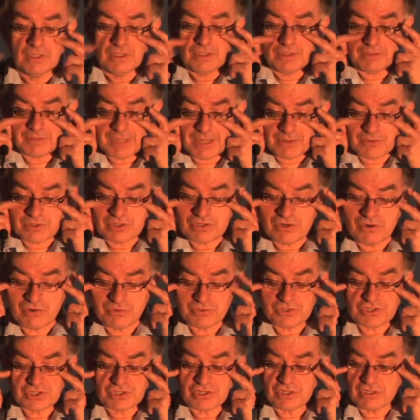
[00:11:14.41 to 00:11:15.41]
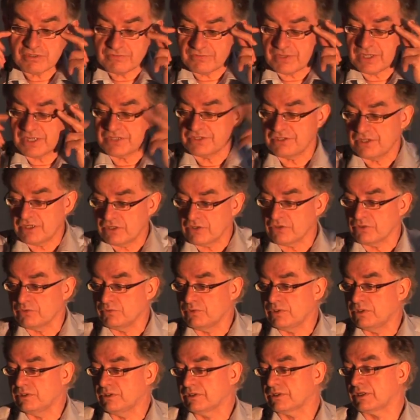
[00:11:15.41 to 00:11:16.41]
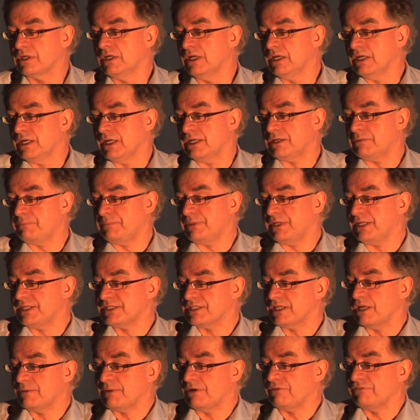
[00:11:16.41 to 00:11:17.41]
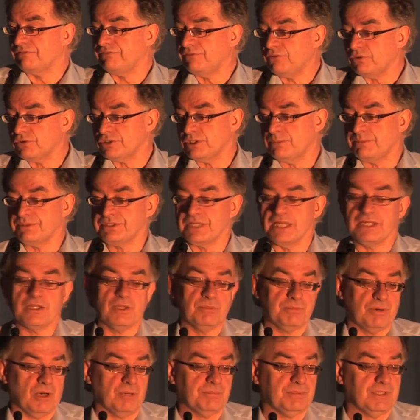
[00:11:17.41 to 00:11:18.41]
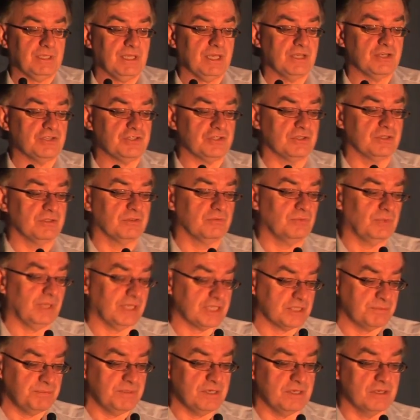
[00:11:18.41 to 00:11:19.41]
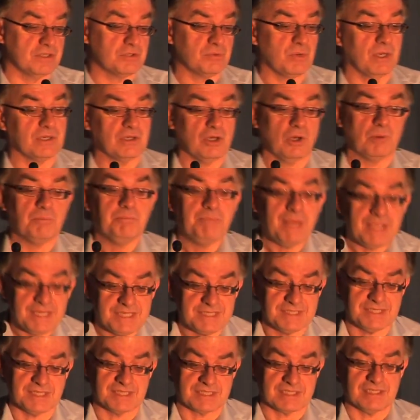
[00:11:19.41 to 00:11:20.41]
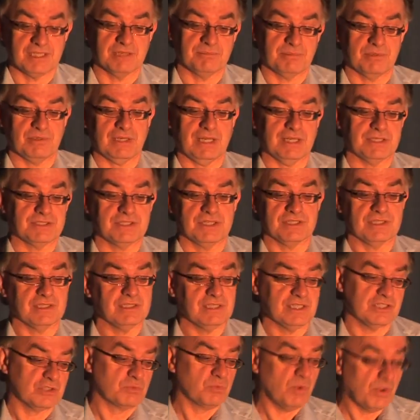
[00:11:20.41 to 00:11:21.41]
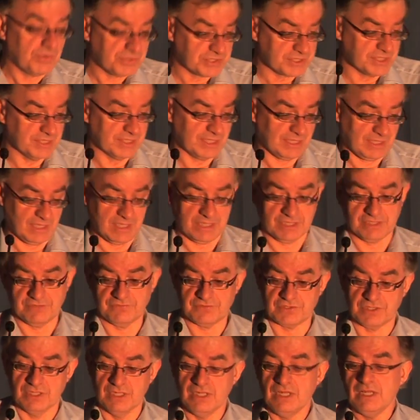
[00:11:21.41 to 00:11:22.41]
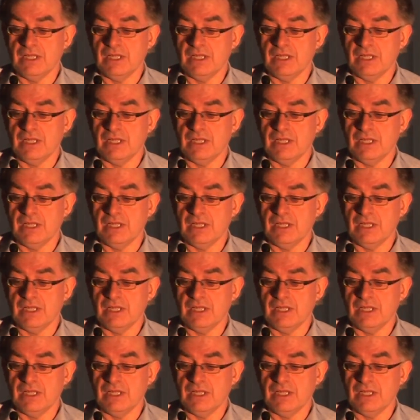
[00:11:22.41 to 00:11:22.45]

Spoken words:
In our own surveys and in other work, it appears that about 40% of the population will experience what I call basic sleep paralysis at least once in their lives.